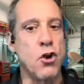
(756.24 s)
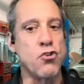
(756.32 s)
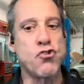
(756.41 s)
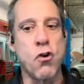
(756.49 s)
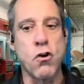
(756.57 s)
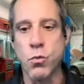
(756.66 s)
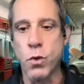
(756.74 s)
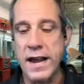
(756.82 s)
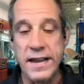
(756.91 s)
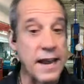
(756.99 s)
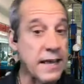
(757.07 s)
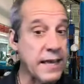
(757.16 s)
Started,
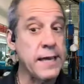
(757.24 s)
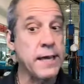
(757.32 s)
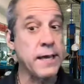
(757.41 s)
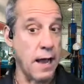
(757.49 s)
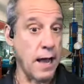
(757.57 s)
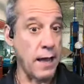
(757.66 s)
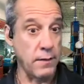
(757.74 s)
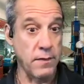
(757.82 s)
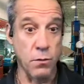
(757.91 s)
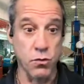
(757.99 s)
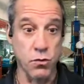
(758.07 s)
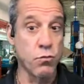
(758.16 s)
and he had a key guy
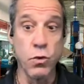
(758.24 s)
that was